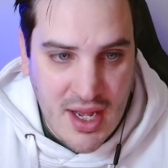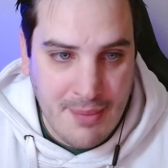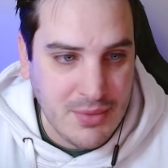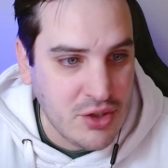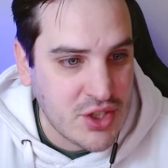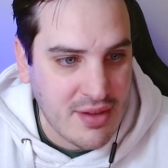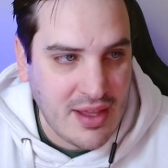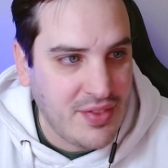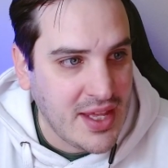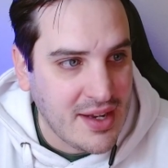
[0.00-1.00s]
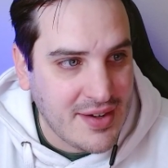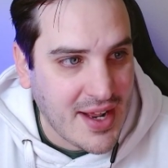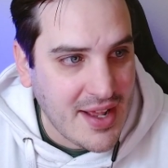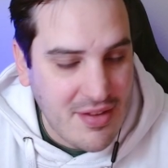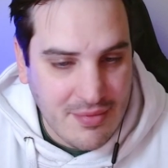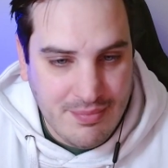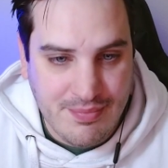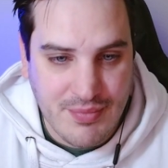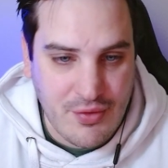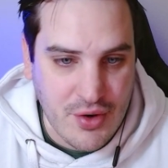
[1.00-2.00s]
You just get the hit dice,
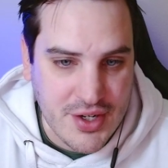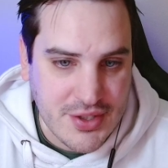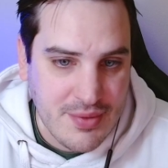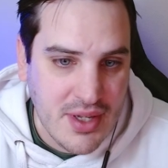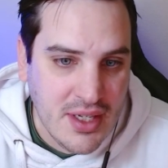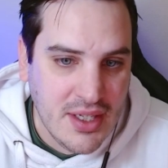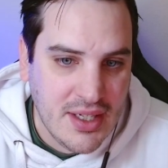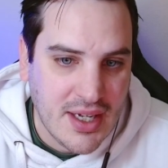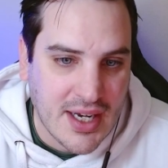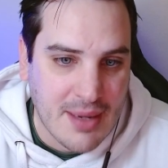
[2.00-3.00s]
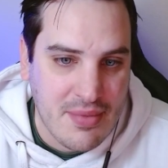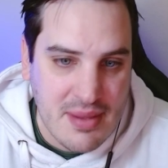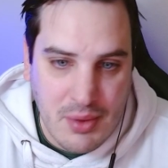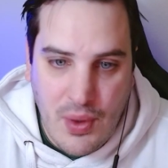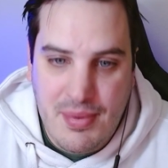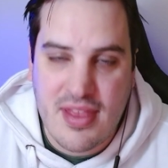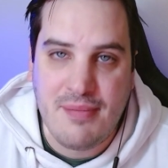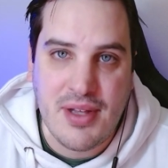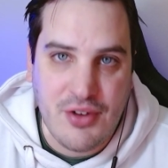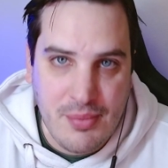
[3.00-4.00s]
of course. Simple weapons have
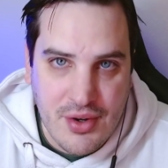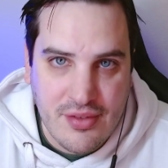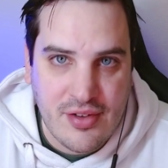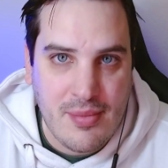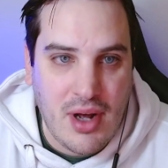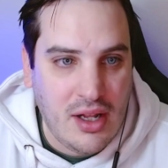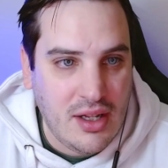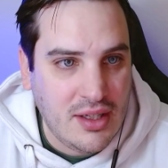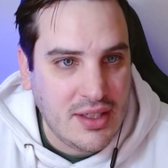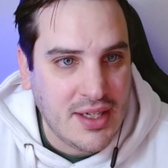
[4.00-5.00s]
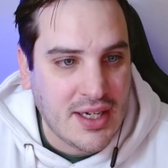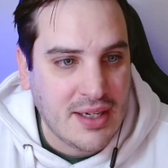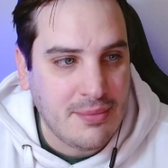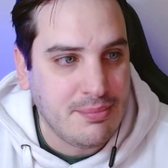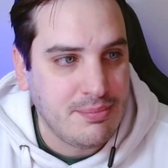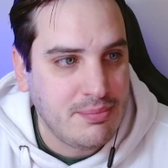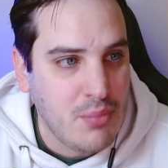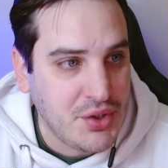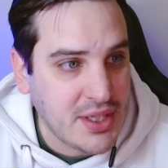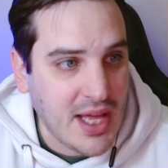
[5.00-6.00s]
been removed from all
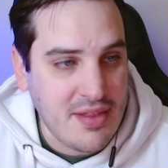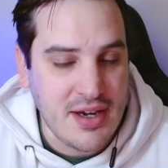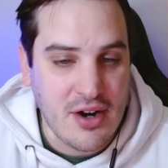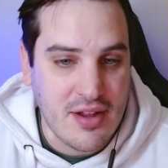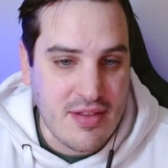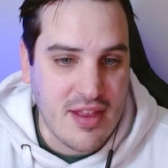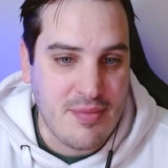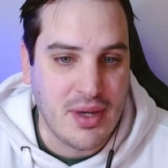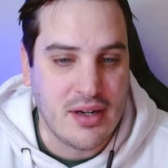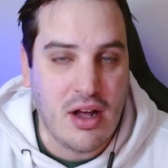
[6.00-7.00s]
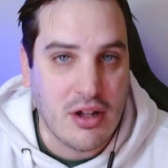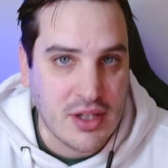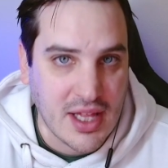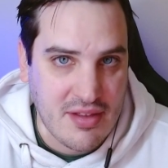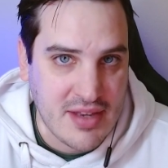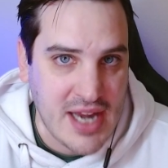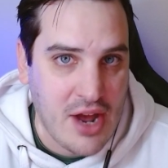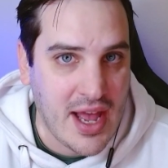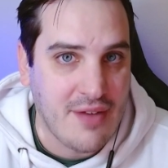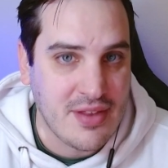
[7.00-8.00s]
multi-class inheritances, but all classes now
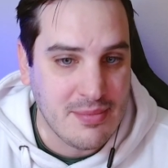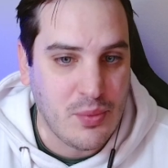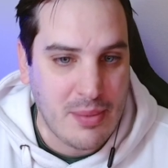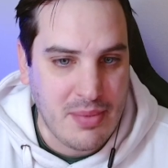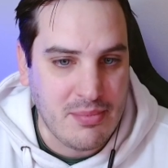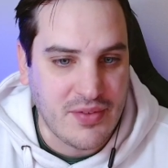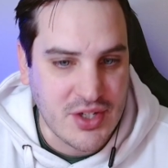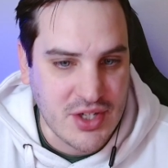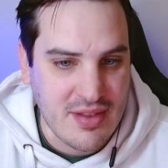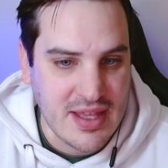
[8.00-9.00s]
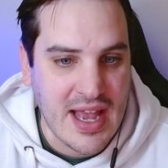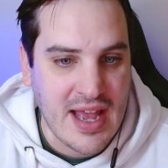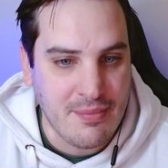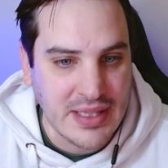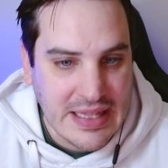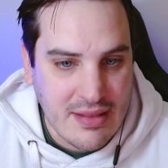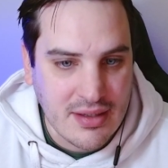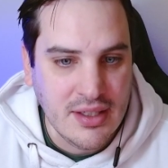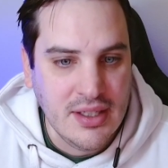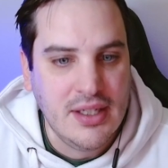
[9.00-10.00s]
have simple weapon proficiency at least.
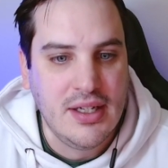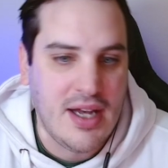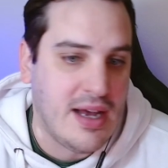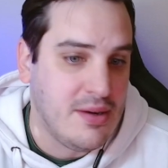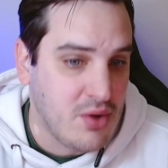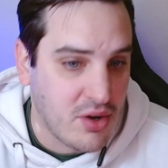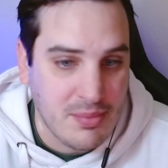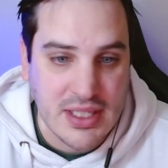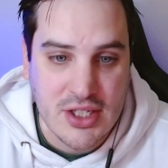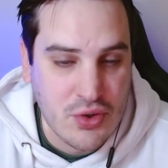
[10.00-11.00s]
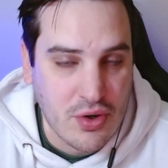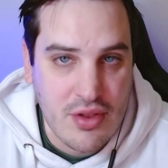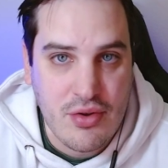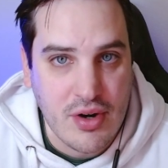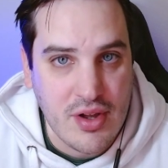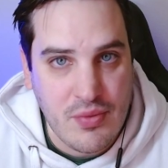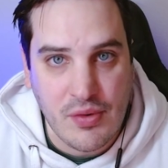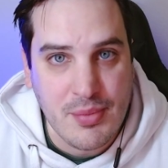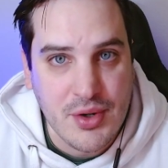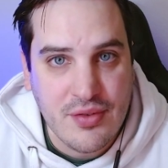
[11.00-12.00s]
Notably, short swords were
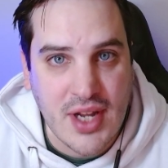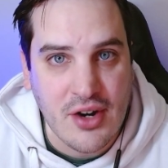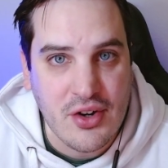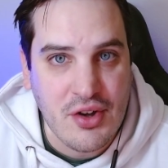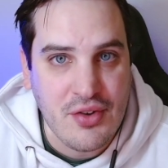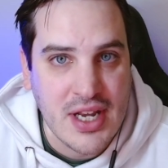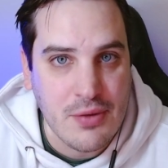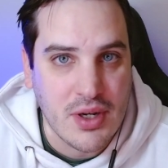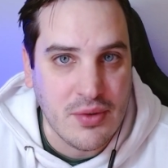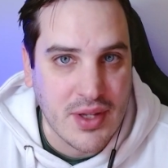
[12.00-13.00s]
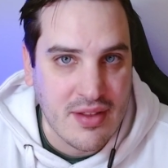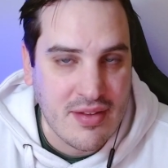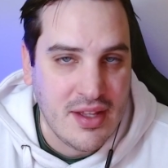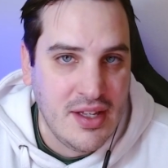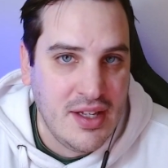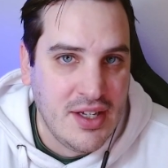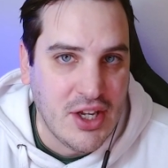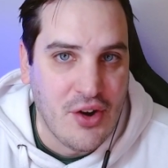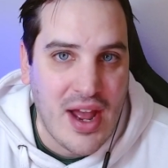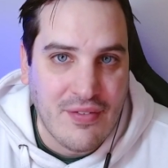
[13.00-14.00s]
removed. I don't know anyone was,
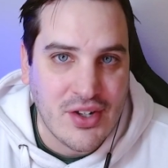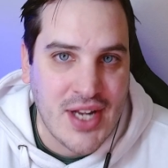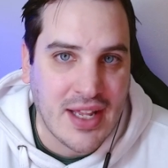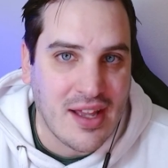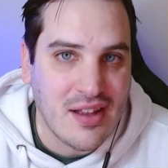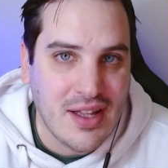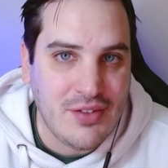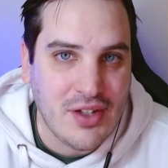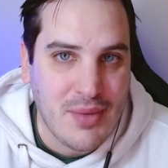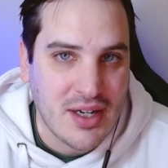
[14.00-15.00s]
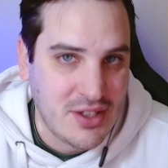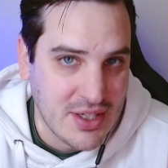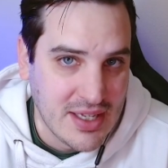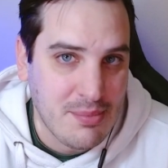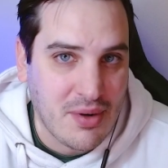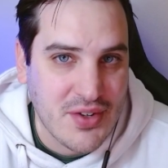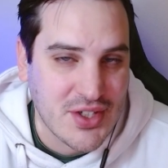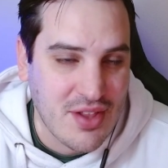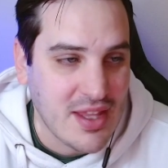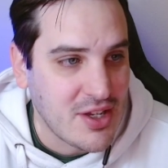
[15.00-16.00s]
ever taking a level in monk to get
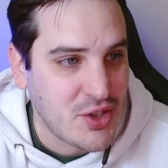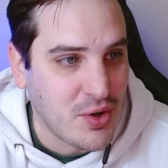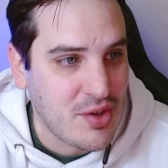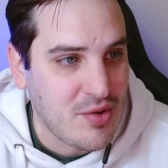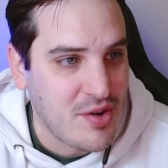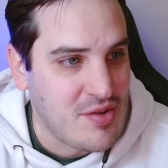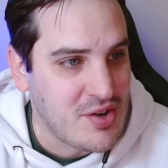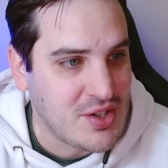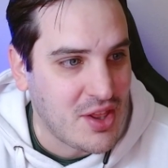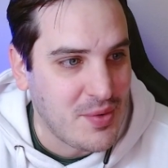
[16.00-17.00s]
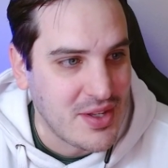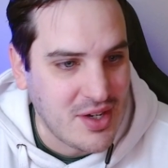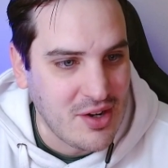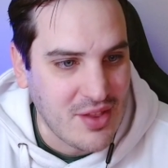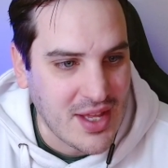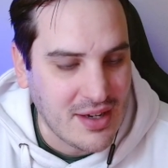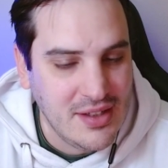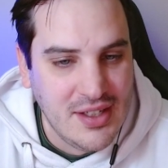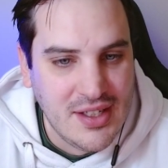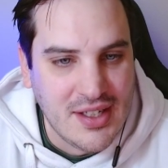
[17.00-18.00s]
proficiency in short swords. There's other ways to do that,
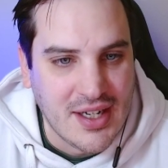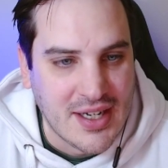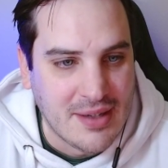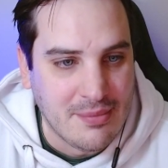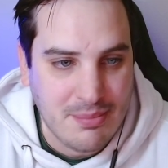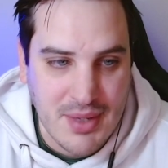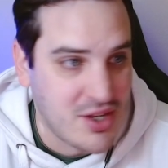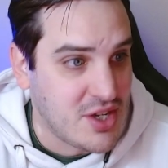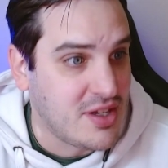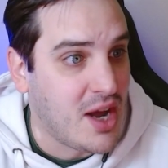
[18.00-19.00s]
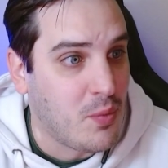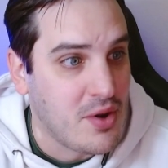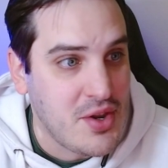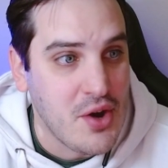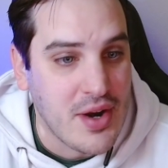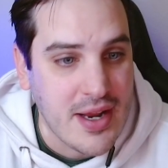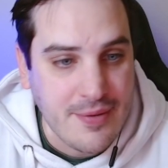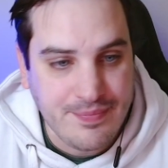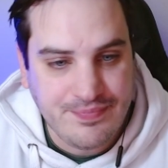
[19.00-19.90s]
but it's just worth noting.